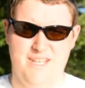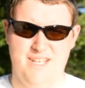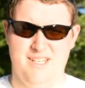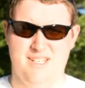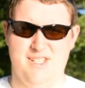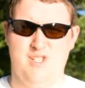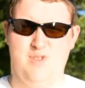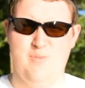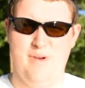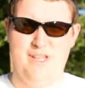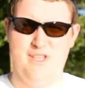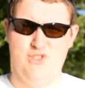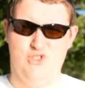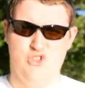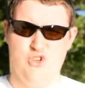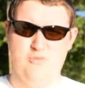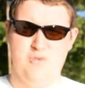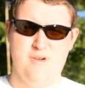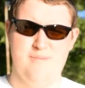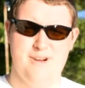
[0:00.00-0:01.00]
and spend
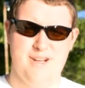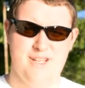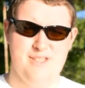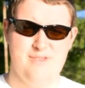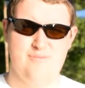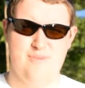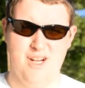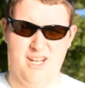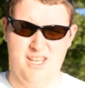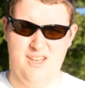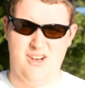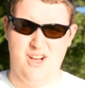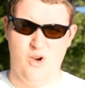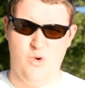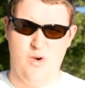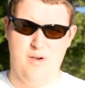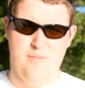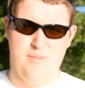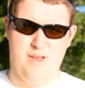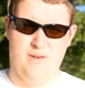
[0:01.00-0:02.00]
stupid amounts of money on
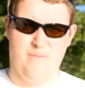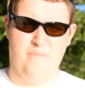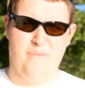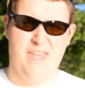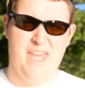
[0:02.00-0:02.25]
equipment